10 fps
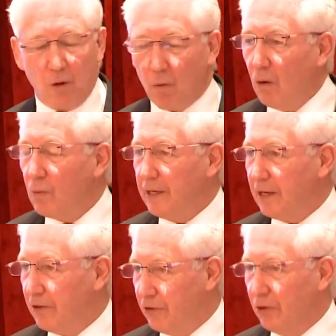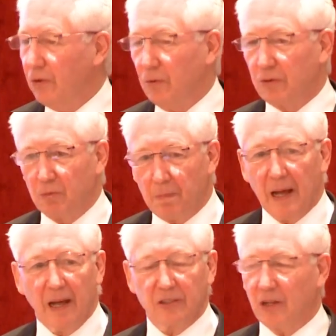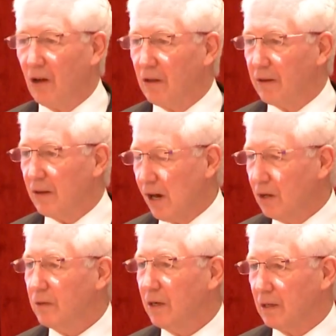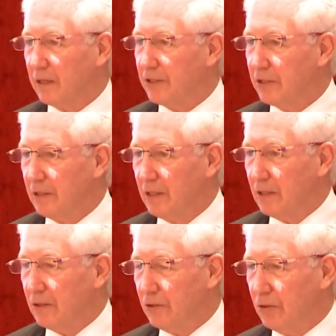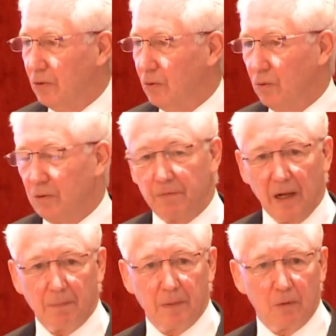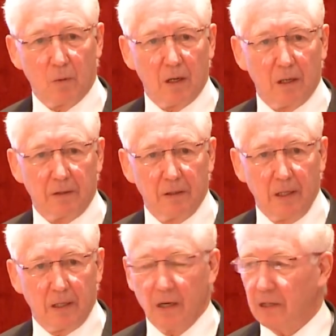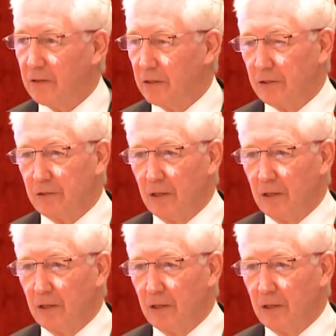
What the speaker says: What we can do to pass on our knowledge to developing world countries,